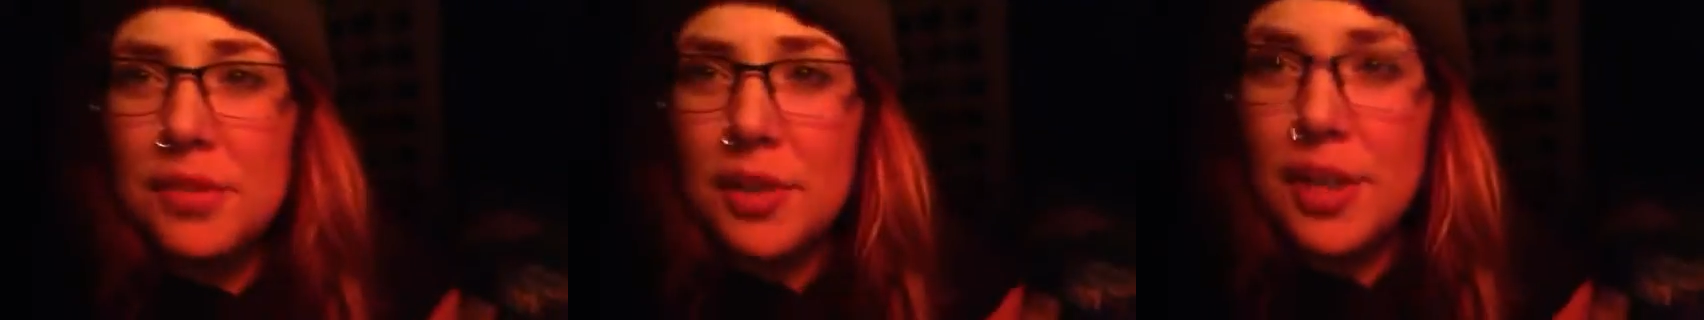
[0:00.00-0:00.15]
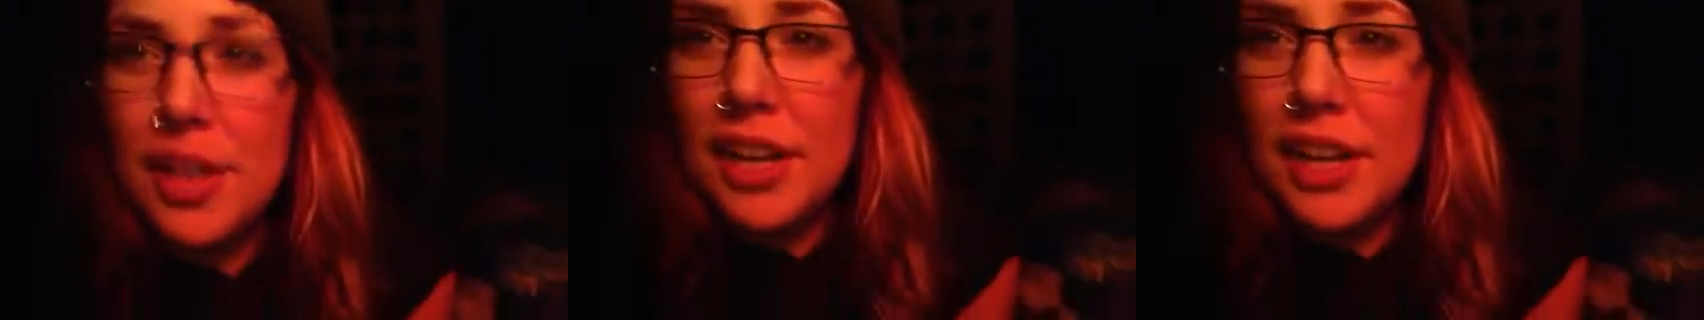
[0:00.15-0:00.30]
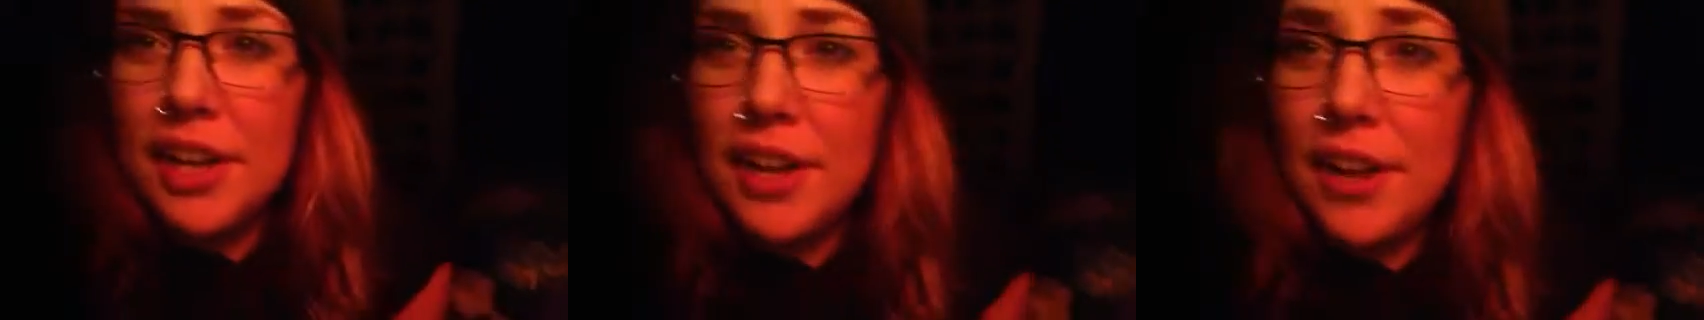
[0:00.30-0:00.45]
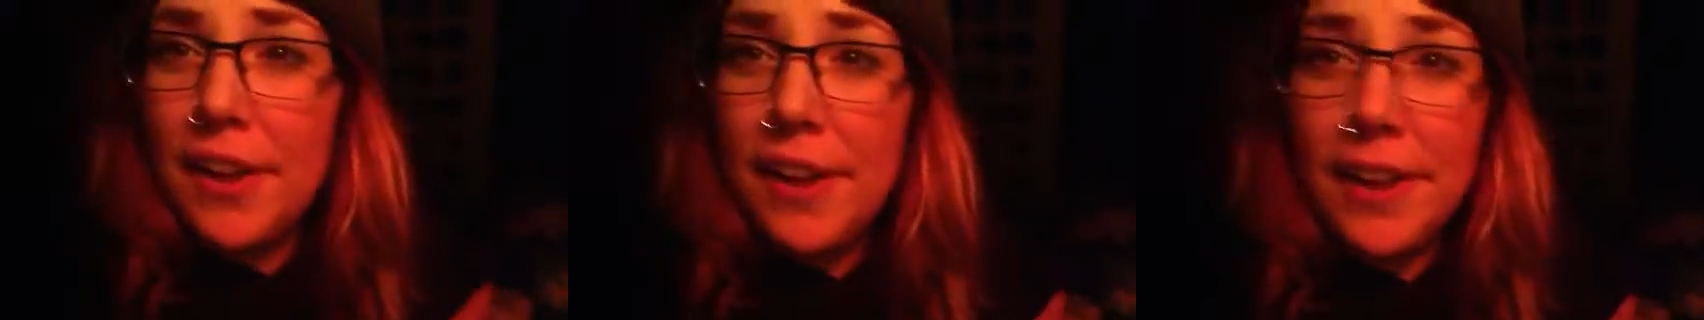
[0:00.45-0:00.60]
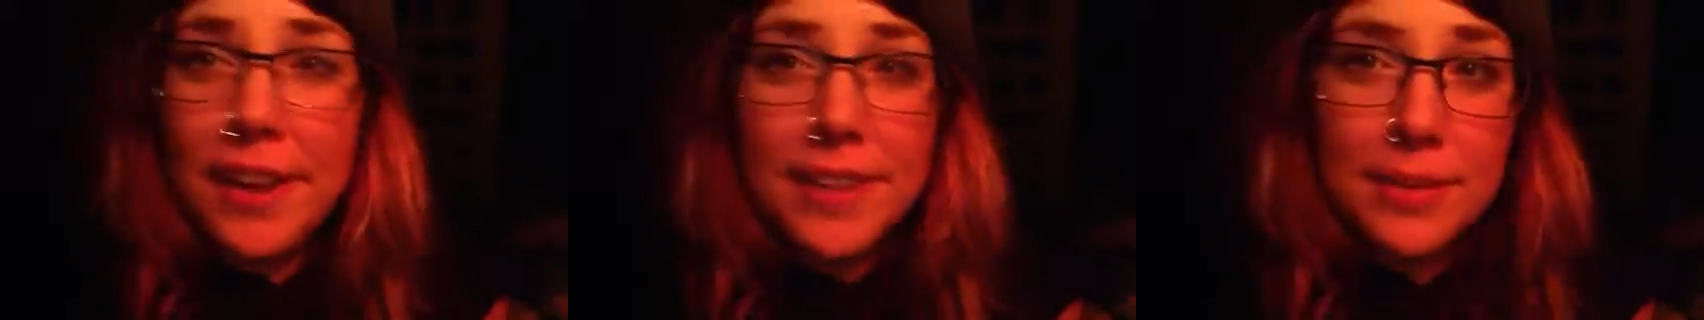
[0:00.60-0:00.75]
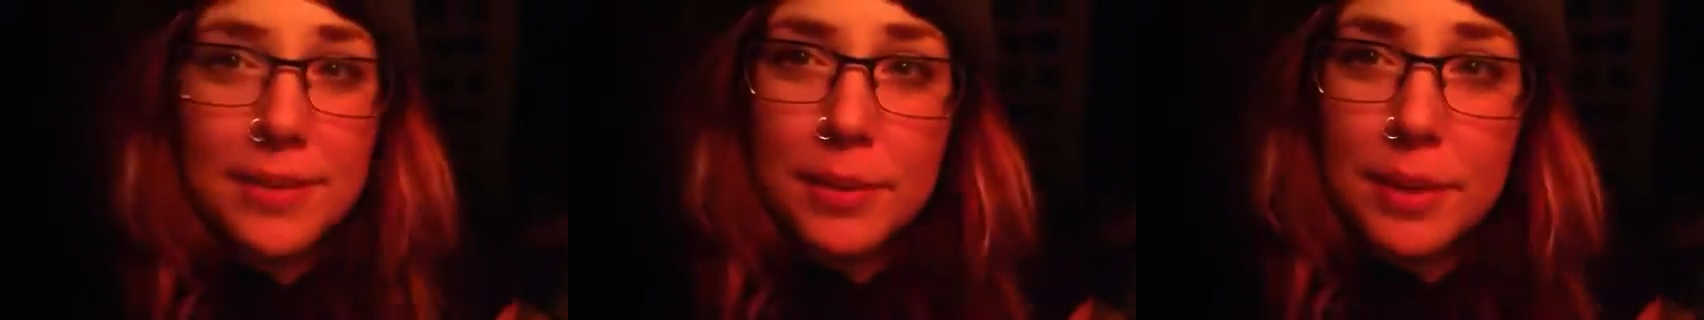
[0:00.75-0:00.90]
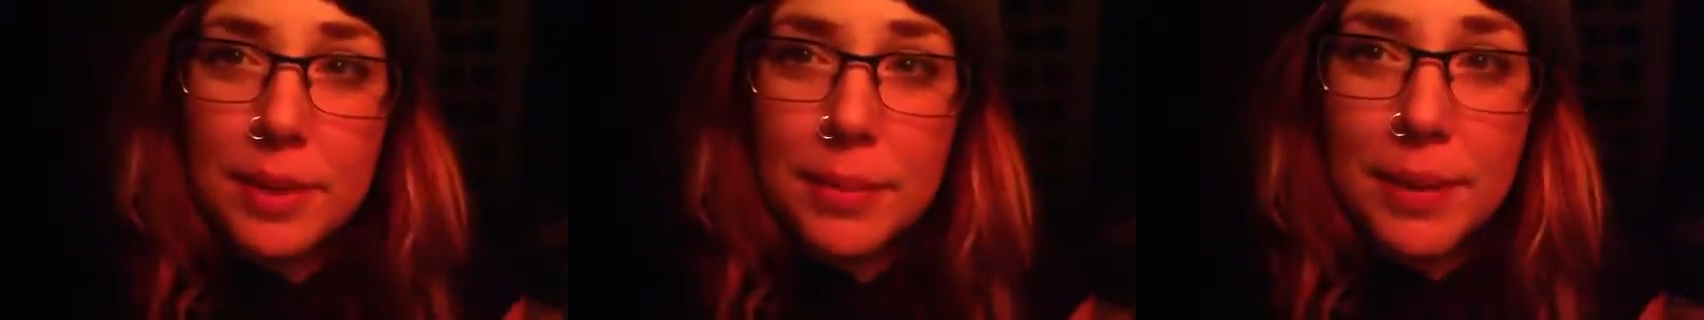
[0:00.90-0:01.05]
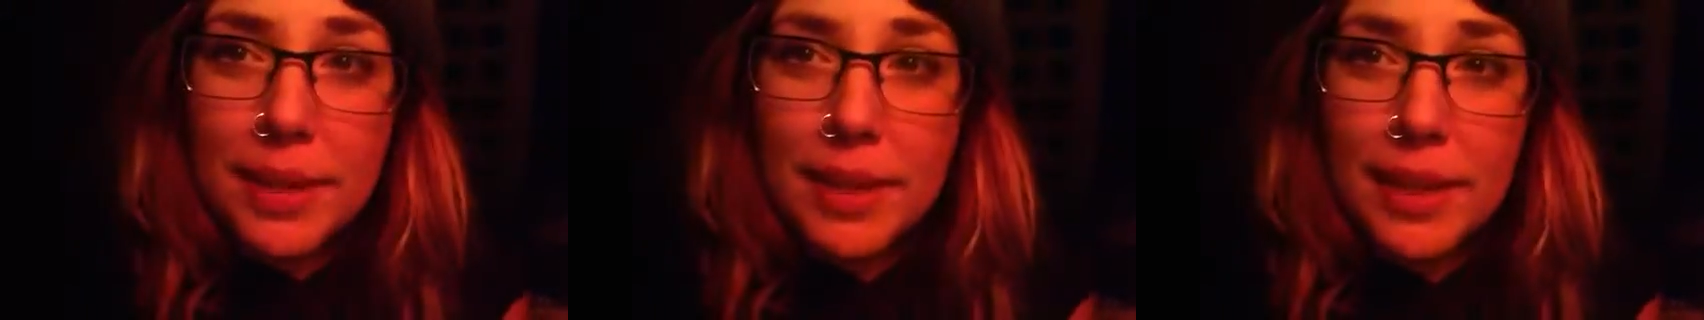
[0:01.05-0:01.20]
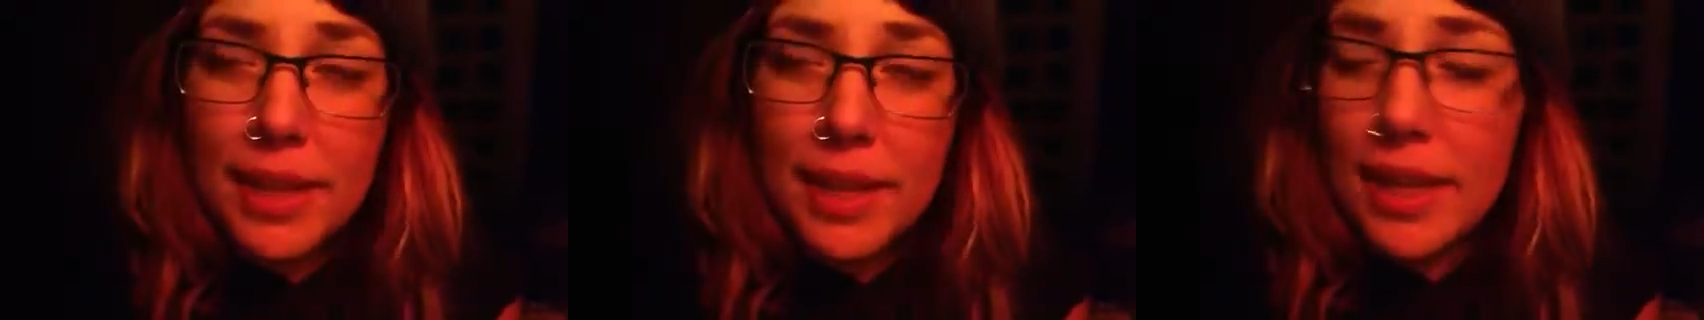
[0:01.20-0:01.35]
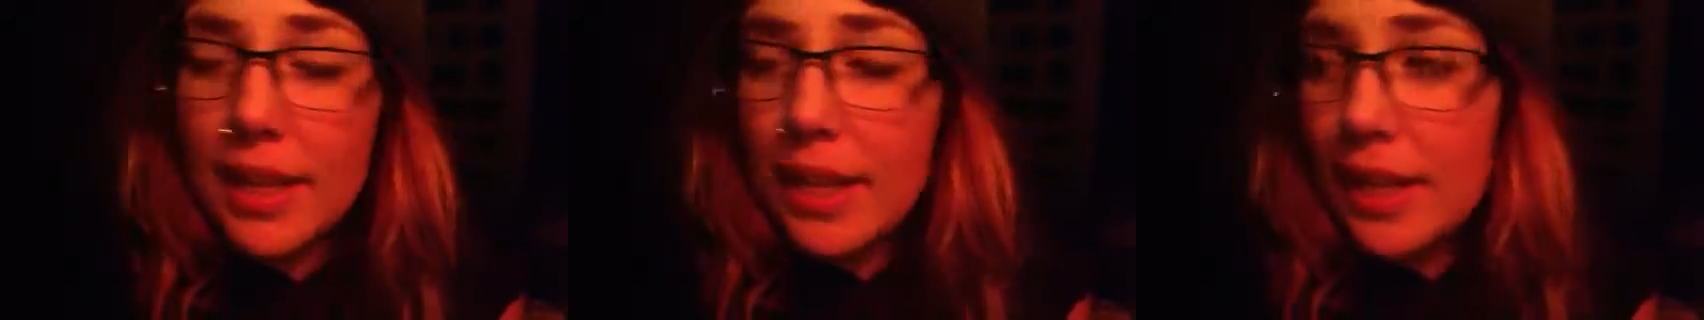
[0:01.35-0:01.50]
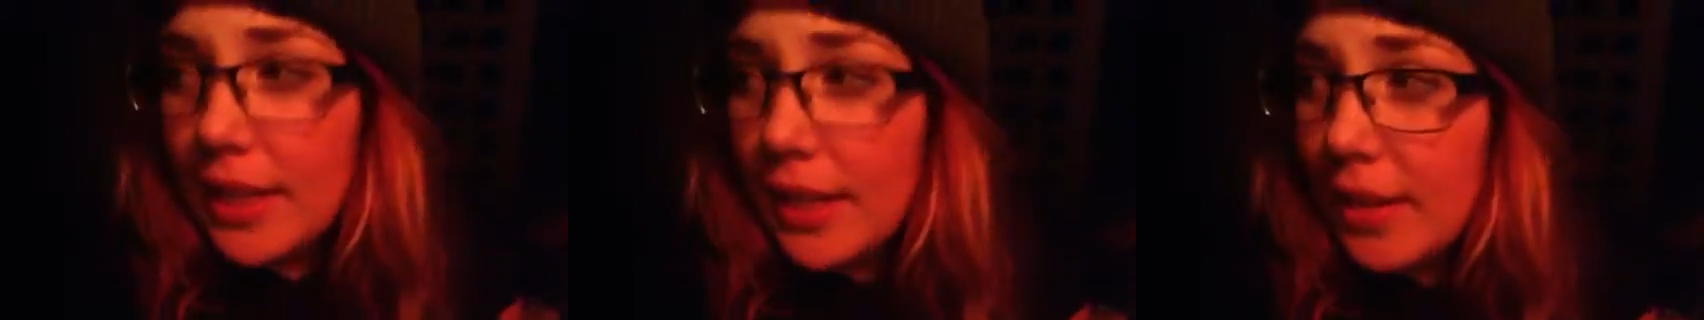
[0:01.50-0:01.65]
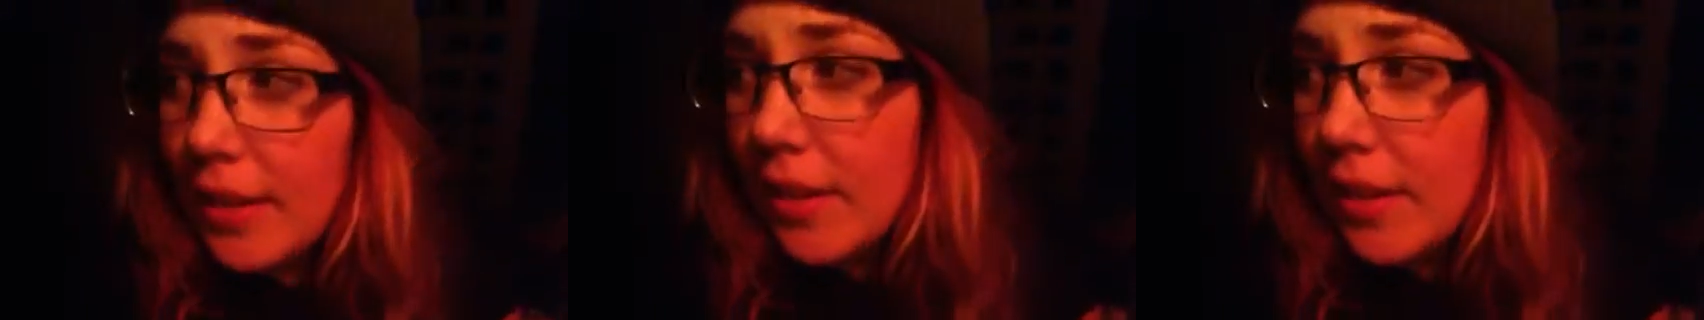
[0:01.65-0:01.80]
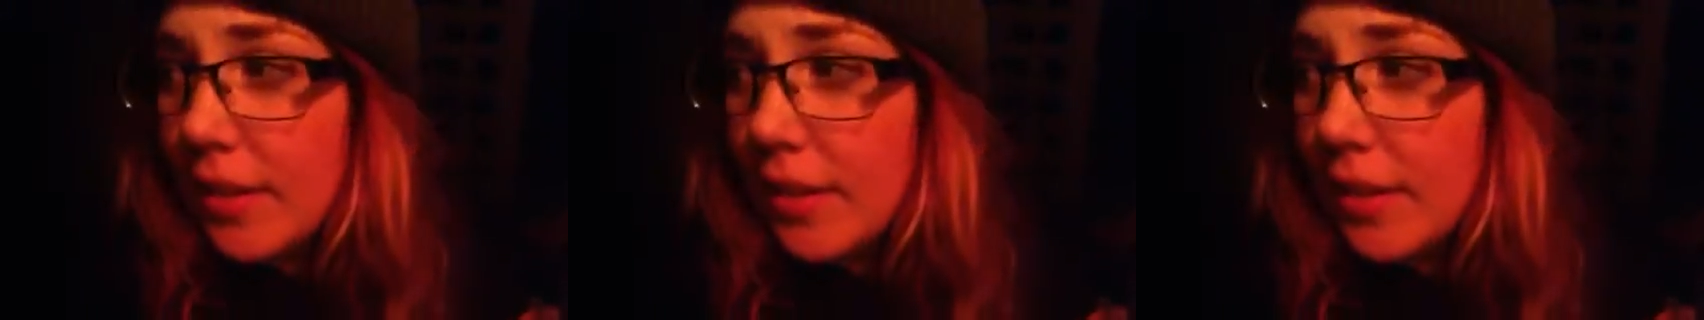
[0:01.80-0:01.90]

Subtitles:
freaking hot. What am I thinking?